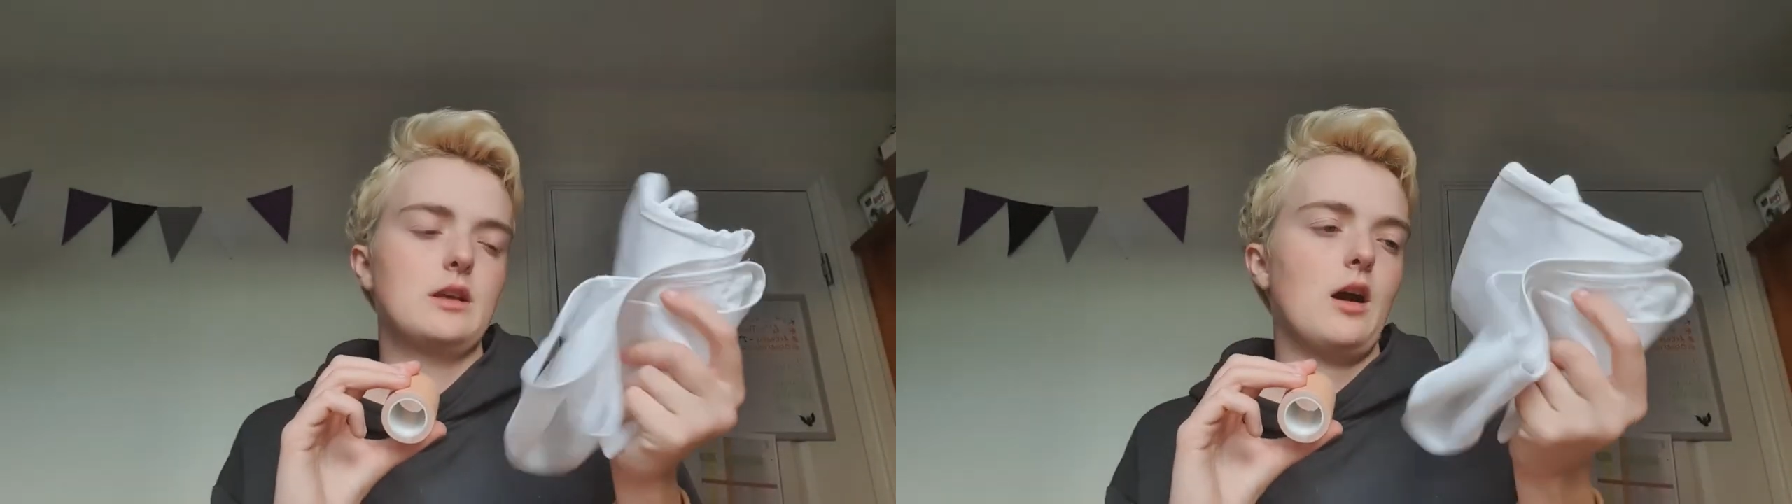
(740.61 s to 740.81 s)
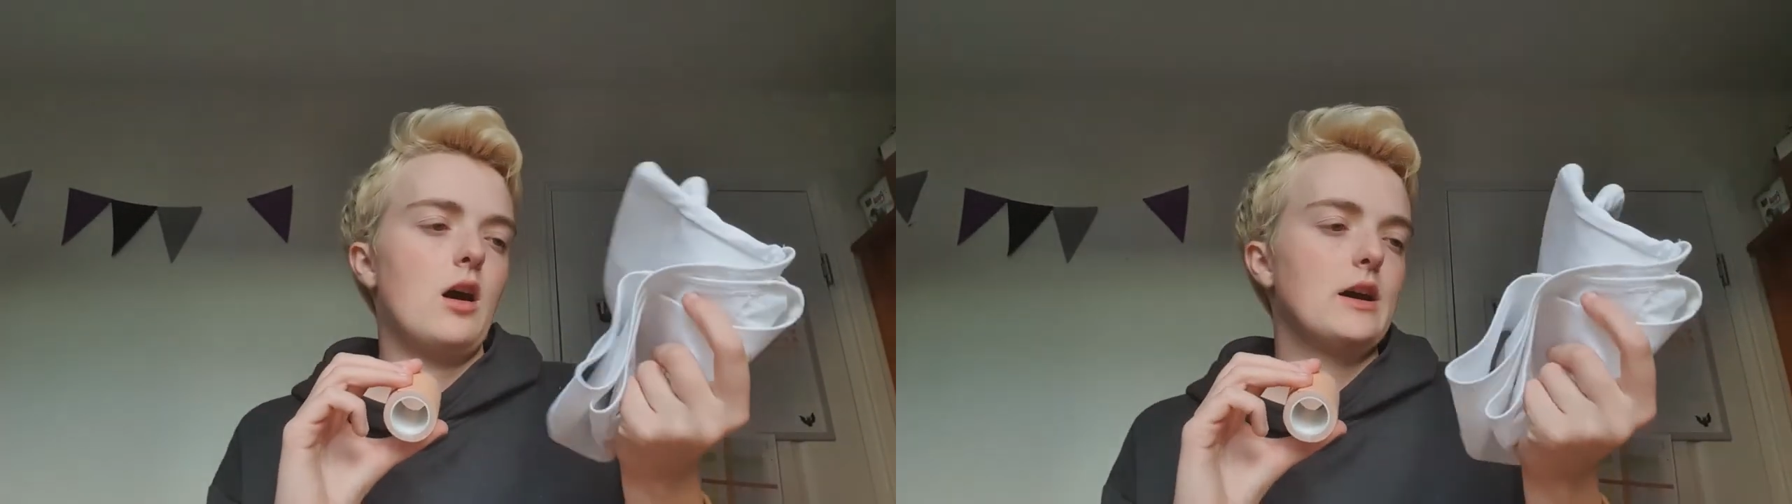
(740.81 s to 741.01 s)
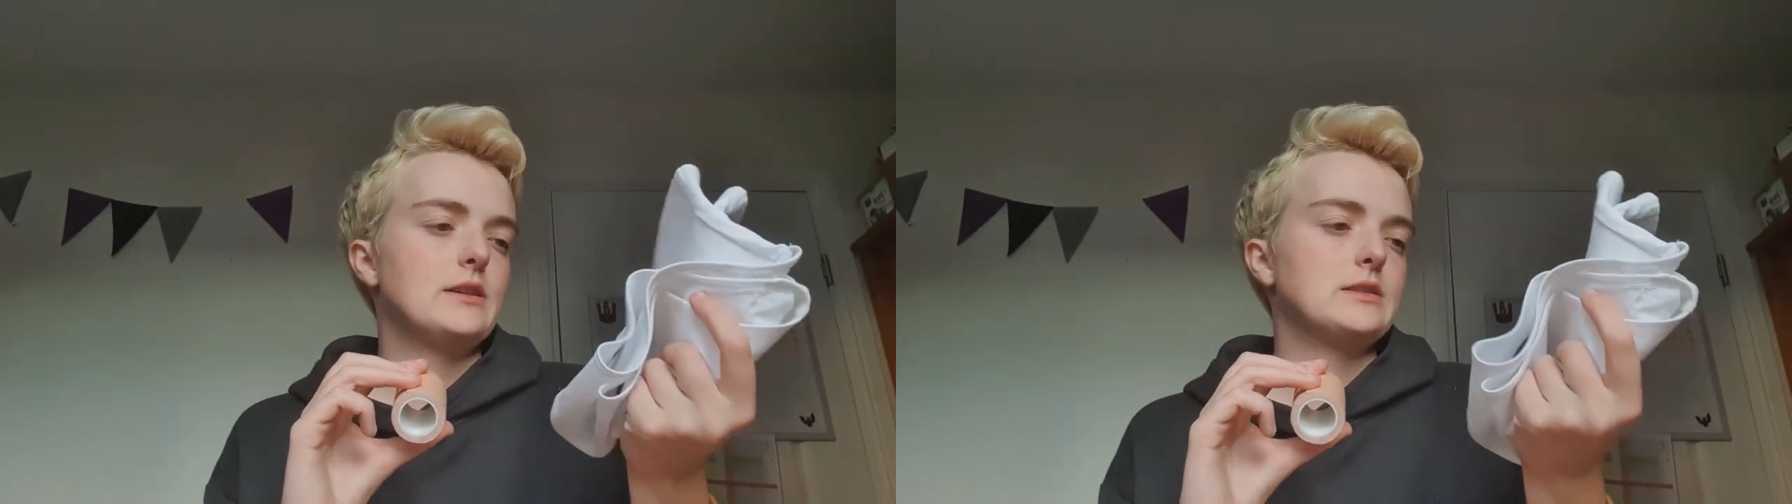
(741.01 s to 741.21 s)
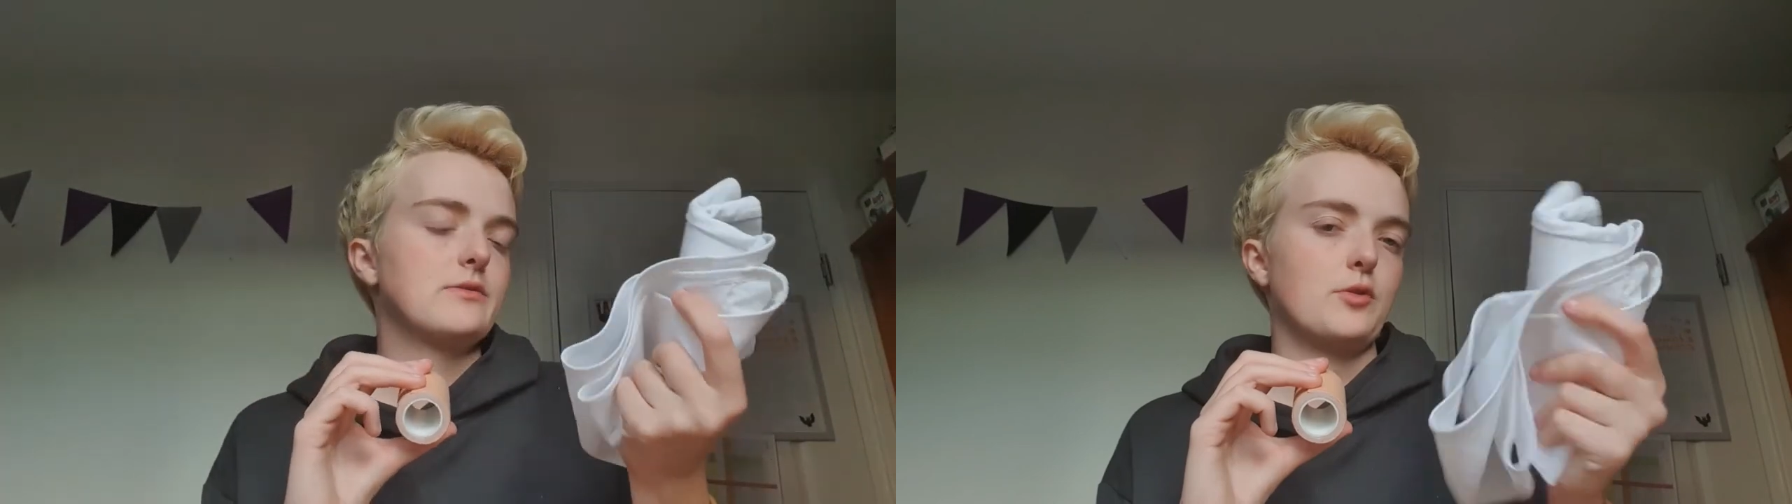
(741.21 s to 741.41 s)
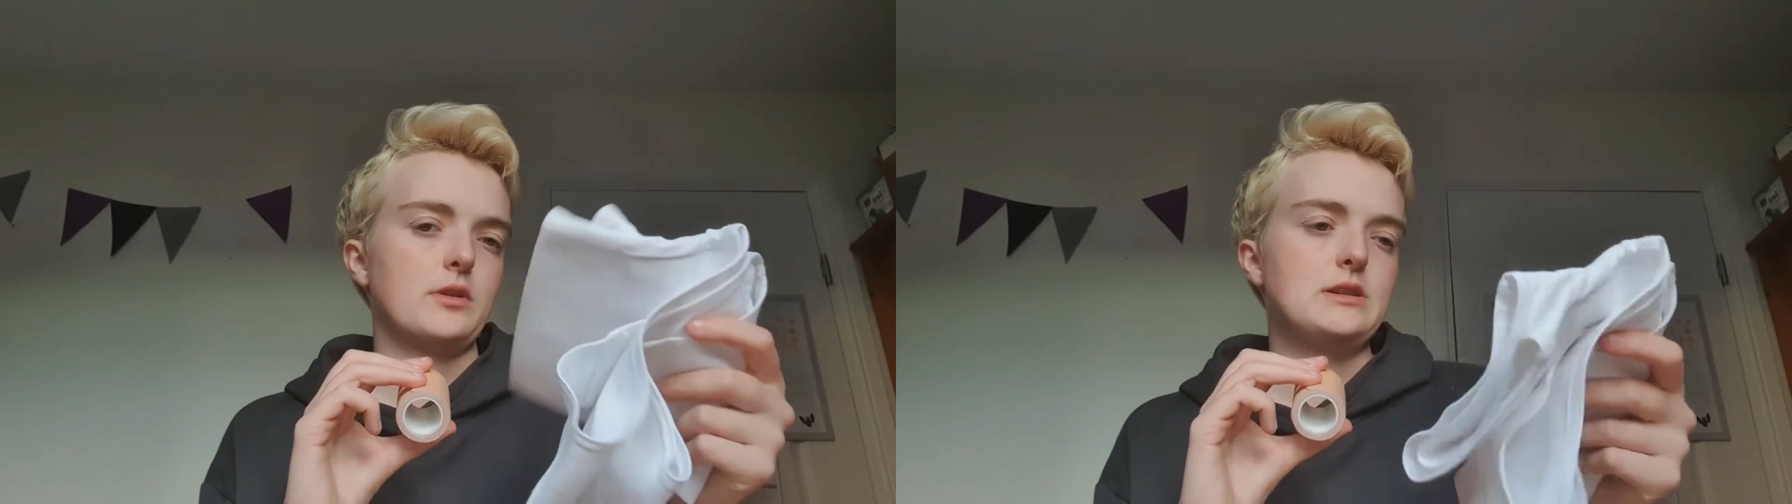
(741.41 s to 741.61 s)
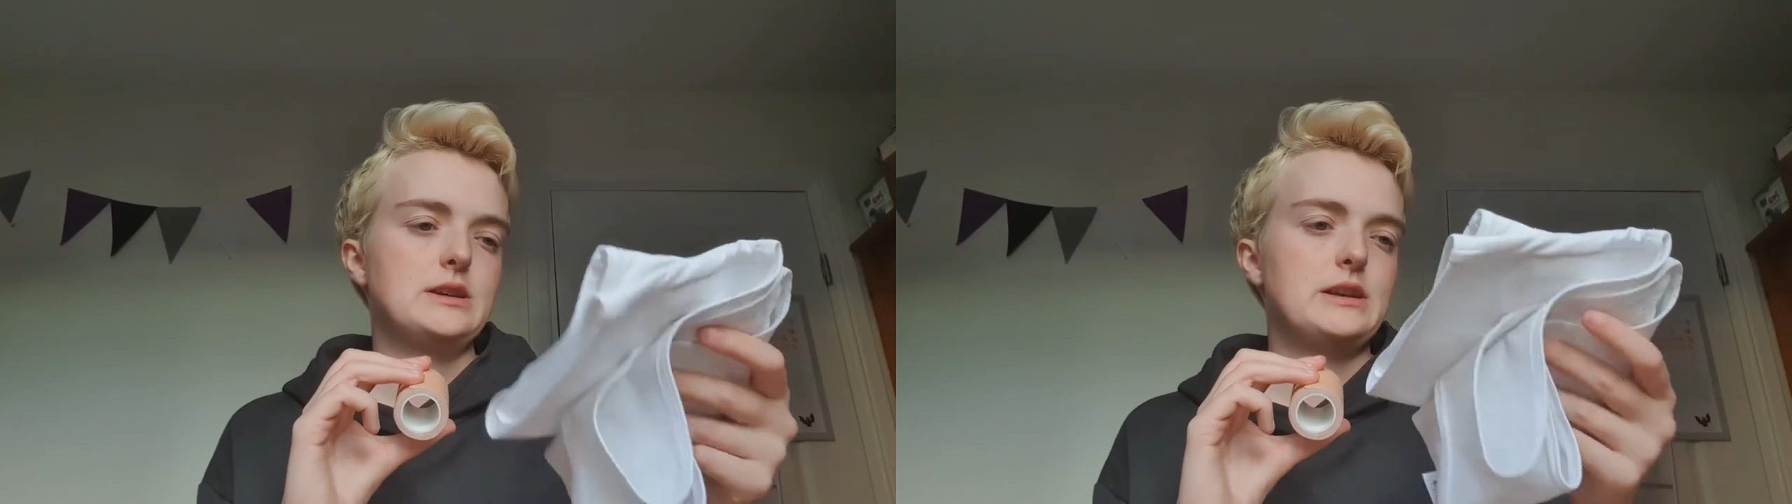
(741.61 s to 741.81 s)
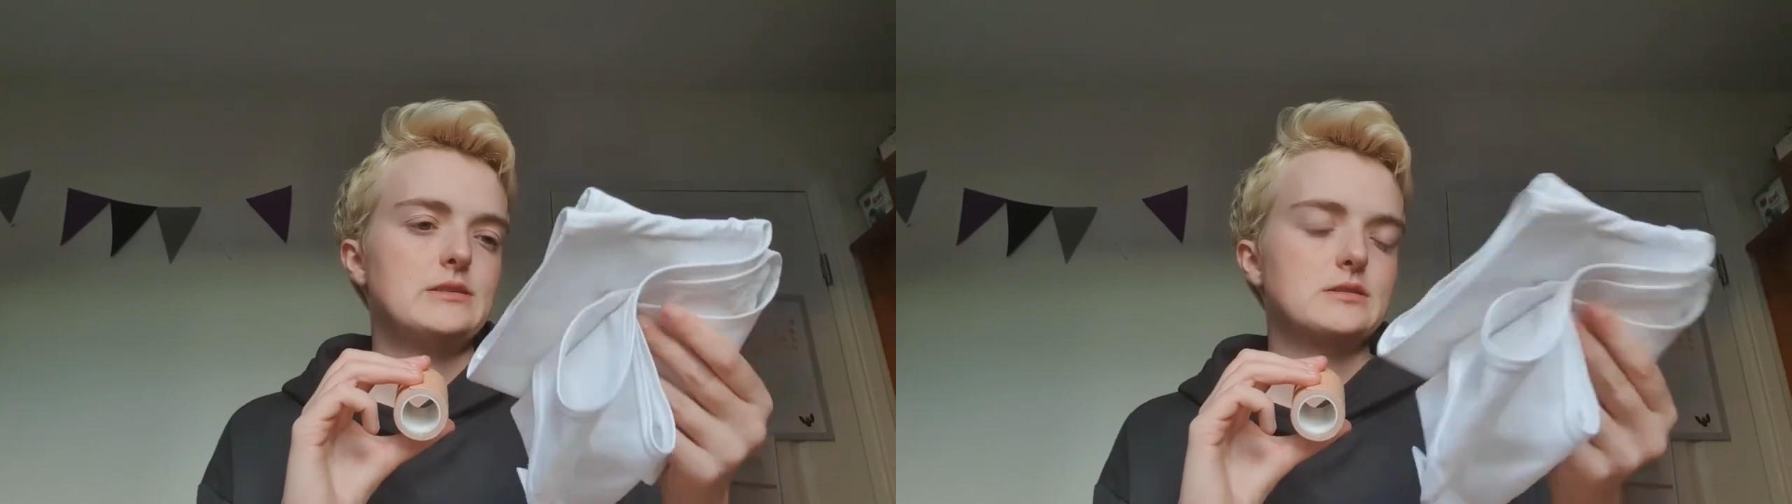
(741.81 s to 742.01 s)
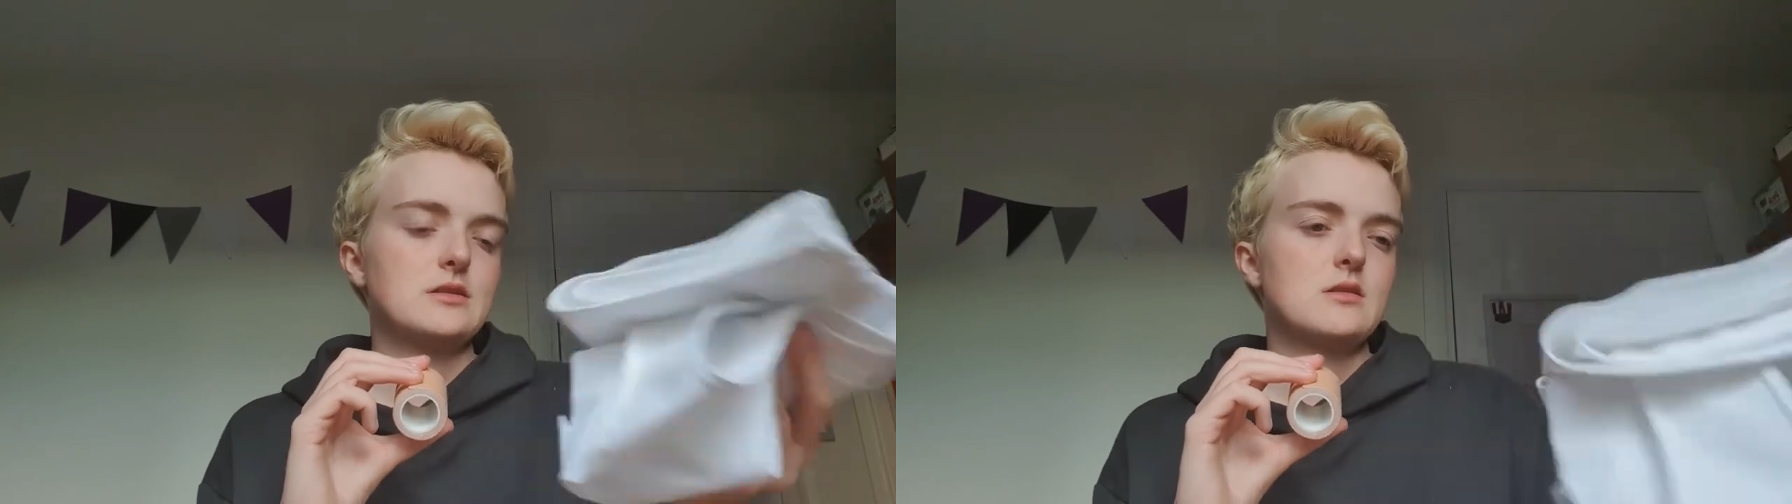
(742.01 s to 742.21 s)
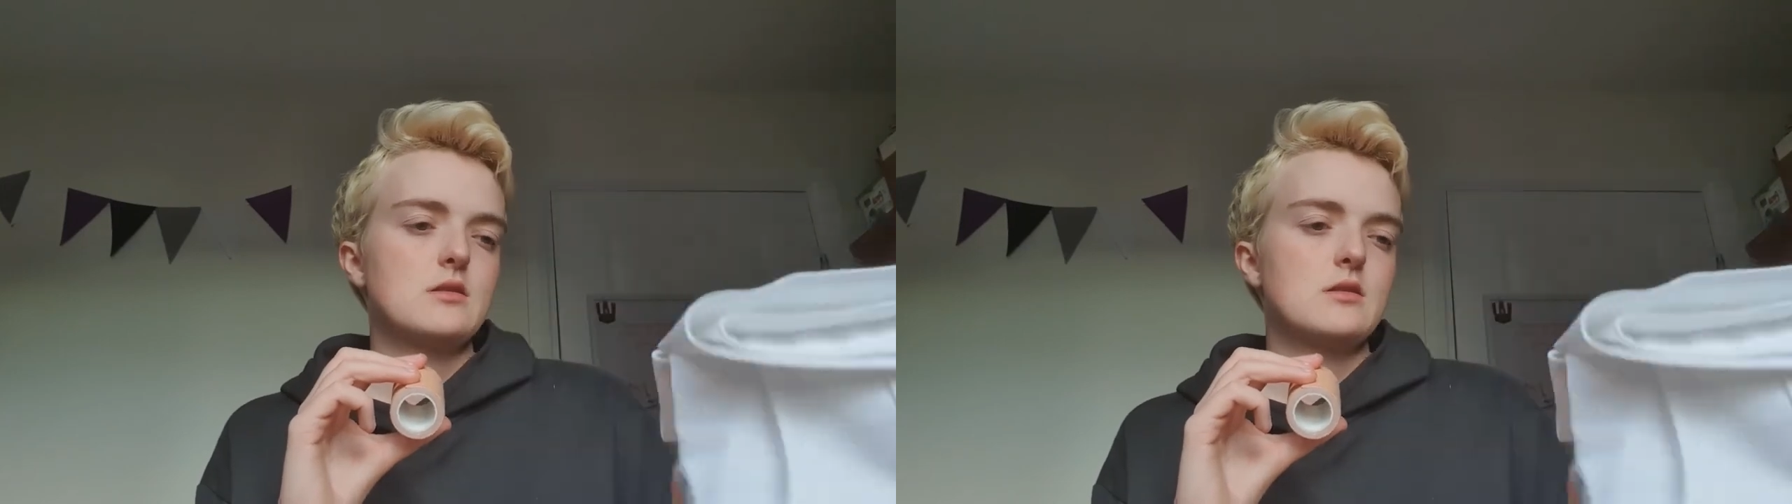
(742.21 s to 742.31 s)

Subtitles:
like higher dysphoria days.